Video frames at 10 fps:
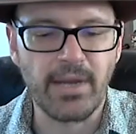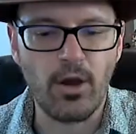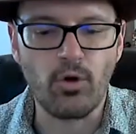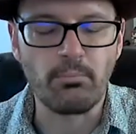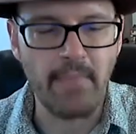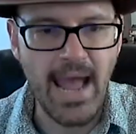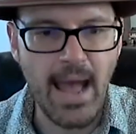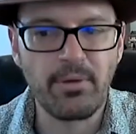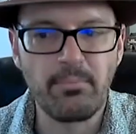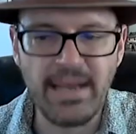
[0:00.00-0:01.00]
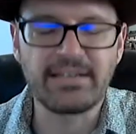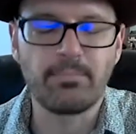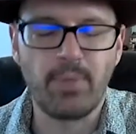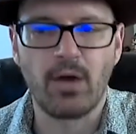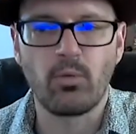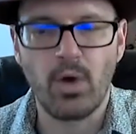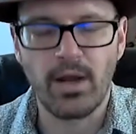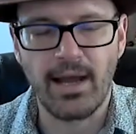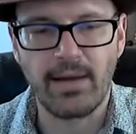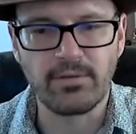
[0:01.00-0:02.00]
own map based upon
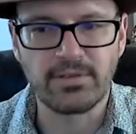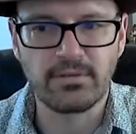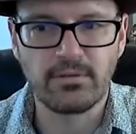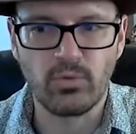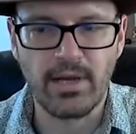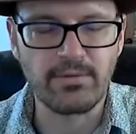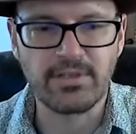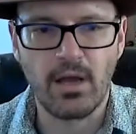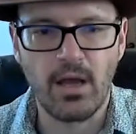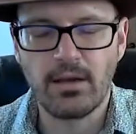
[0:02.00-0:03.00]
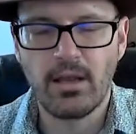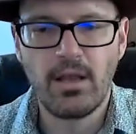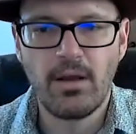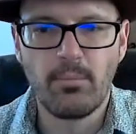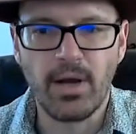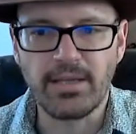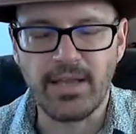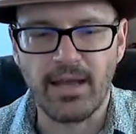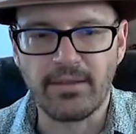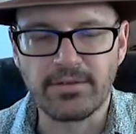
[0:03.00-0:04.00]
what I was taught. But
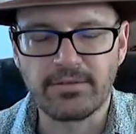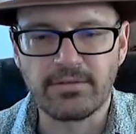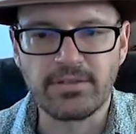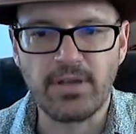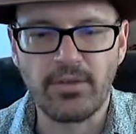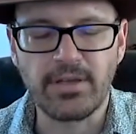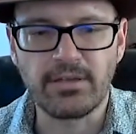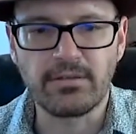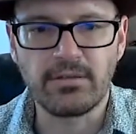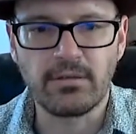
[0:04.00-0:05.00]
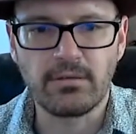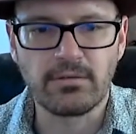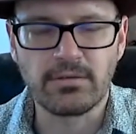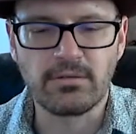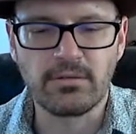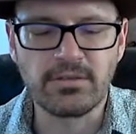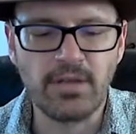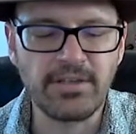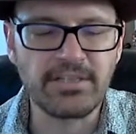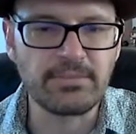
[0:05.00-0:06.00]
yeah, there's nothing, there's
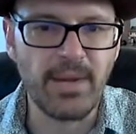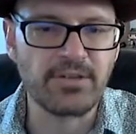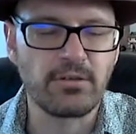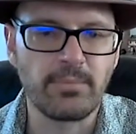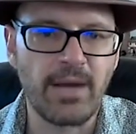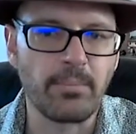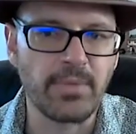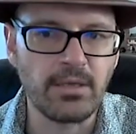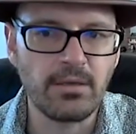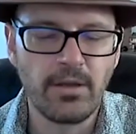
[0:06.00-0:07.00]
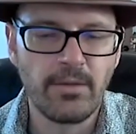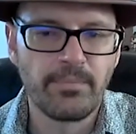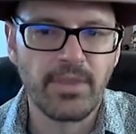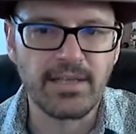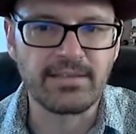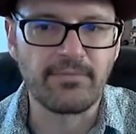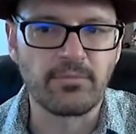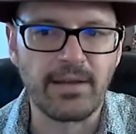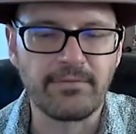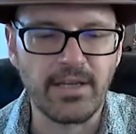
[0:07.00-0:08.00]
nothing special about me except for
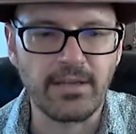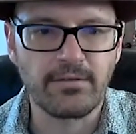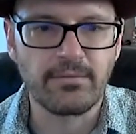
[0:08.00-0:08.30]
my faith.